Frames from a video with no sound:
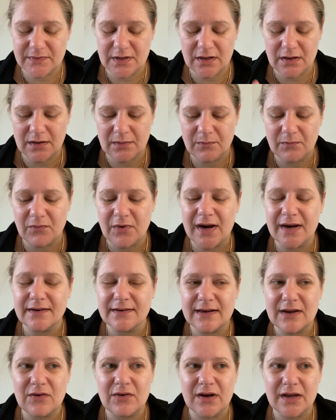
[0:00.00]
Right
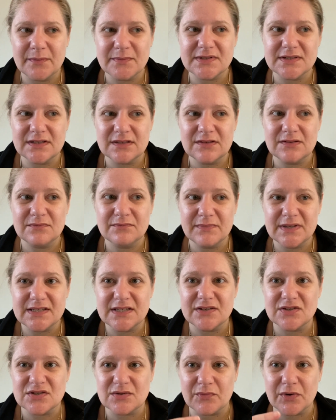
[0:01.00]
now I'm still
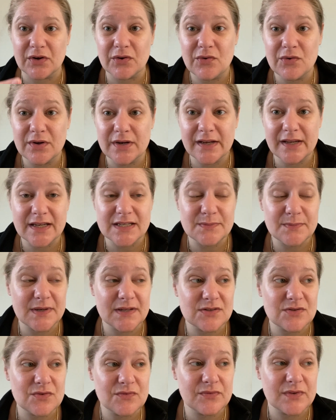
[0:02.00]
missing some recording
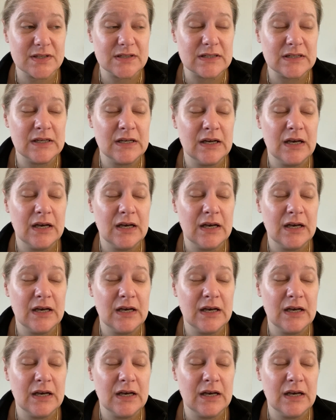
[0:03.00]
aspects of it,